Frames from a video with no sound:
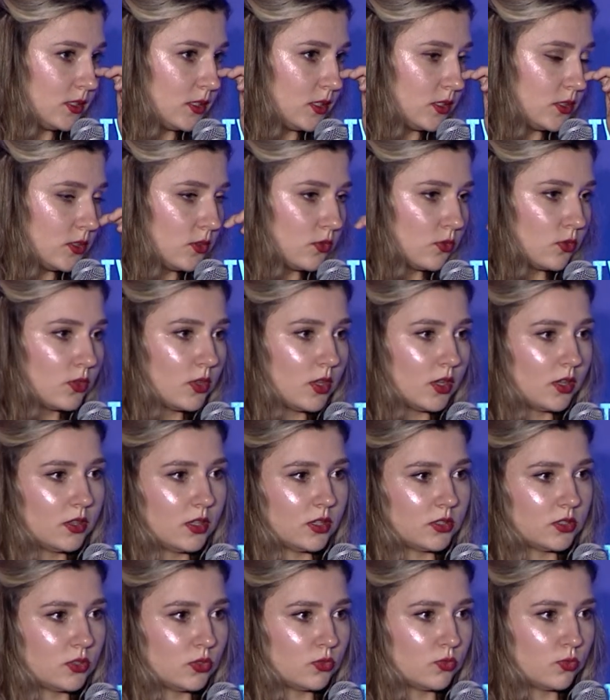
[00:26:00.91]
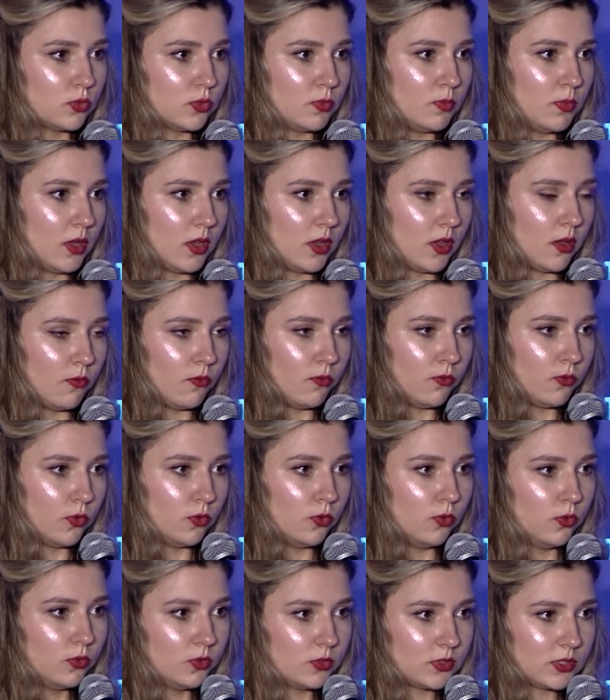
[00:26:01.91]
I don't think that it would be a
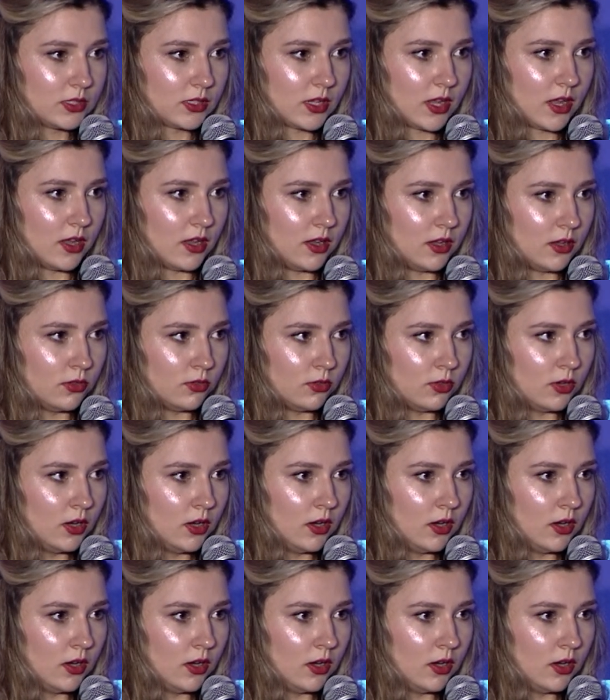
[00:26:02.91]
full-scale